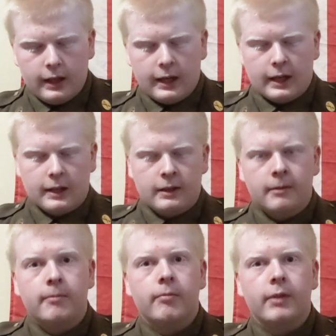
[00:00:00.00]
And
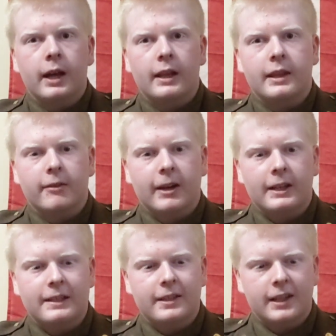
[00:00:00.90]
at the
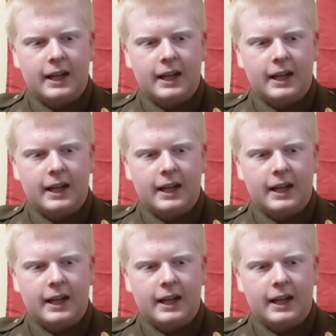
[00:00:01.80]
event,